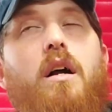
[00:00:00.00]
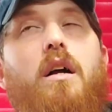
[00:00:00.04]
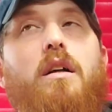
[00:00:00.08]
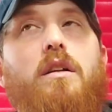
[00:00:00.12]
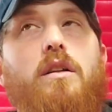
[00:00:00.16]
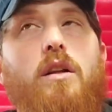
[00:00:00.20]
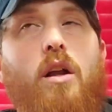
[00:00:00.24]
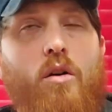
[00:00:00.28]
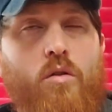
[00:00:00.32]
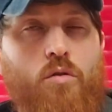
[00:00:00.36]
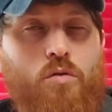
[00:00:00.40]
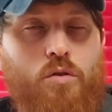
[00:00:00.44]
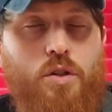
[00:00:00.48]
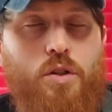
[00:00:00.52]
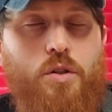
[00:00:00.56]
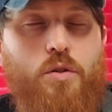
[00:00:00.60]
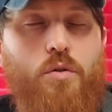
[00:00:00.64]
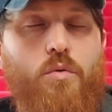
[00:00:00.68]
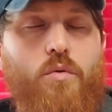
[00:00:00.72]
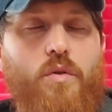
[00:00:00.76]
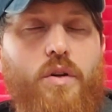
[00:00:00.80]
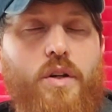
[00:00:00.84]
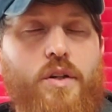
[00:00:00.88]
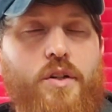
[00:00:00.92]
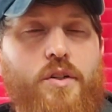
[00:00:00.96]
Long
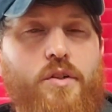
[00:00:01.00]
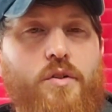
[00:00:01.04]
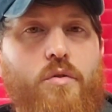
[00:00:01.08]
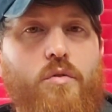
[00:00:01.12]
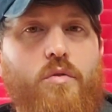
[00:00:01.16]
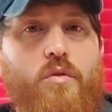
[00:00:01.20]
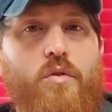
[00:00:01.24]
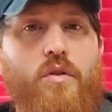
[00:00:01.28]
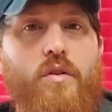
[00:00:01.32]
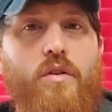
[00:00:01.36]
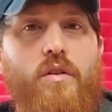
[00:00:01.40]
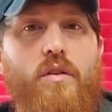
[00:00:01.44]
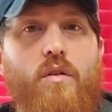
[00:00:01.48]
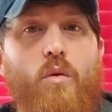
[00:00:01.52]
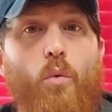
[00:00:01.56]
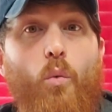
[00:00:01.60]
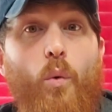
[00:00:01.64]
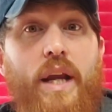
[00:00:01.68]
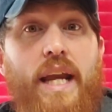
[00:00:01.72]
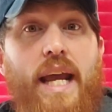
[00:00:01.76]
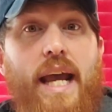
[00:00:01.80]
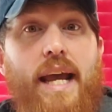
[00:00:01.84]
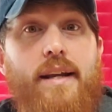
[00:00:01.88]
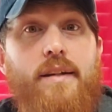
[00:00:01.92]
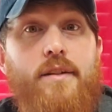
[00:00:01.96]
story short,
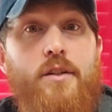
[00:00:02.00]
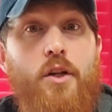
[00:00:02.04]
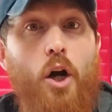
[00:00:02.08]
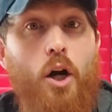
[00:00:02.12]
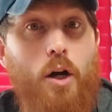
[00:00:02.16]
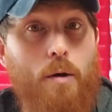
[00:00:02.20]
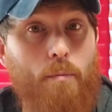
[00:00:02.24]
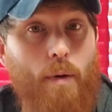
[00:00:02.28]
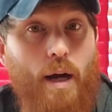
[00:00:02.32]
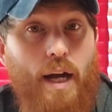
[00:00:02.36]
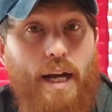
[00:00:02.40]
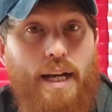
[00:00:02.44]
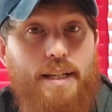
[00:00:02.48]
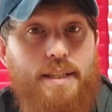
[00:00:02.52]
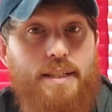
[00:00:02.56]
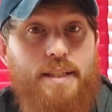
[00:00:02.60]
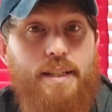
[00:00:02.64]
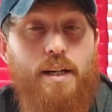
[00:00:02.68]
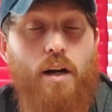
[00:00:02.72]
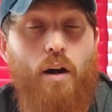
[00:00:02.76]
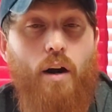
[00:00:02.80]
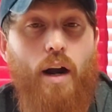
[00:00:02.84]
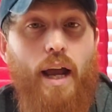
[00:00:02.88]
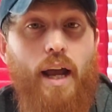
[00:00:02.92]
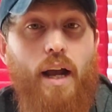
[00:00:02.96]
we had termites in
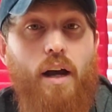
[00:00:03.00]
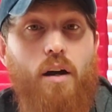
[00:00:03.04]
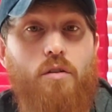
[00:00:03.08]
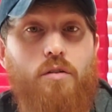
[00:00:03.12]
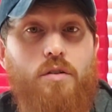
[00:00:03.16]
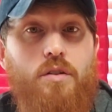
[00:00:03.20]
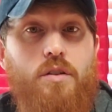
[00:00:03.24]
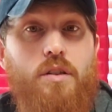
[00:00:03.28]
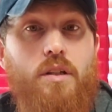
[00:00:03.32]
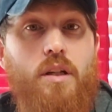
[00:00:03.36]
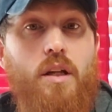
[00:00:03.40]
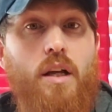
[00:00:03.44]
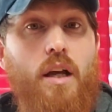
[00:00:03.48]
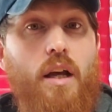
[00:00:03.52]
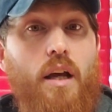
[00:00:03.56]
our house.